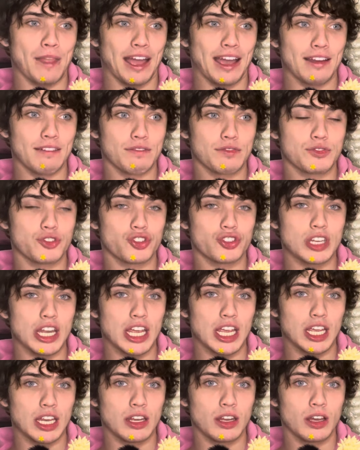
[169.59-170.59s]
i've
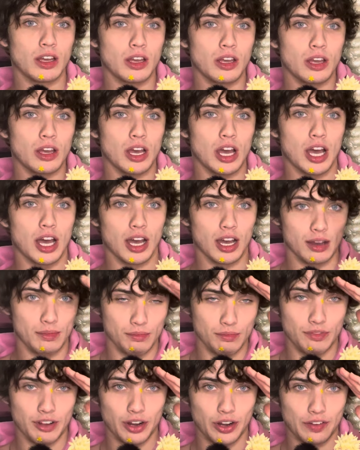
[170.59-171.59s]
stayed
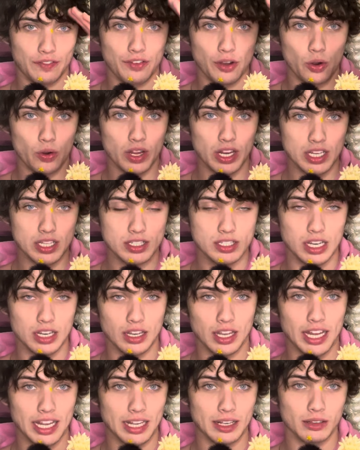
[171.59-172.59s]
um, very focused
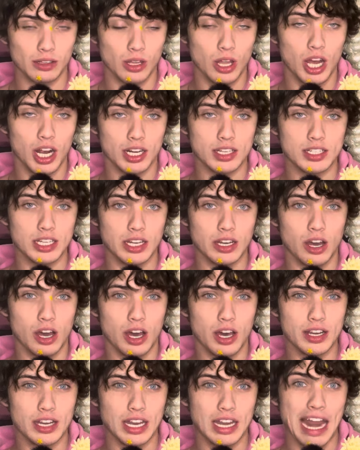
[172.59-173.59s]
and like locked in
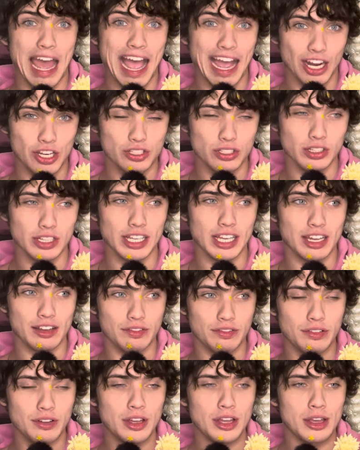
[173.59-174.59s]
on and actually
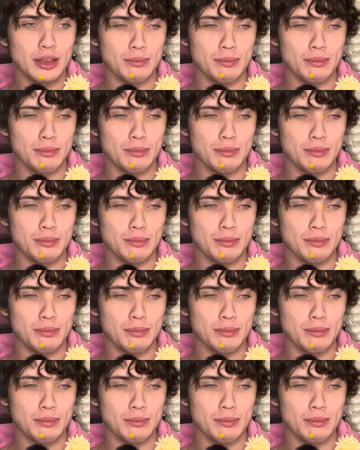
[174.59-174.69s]
have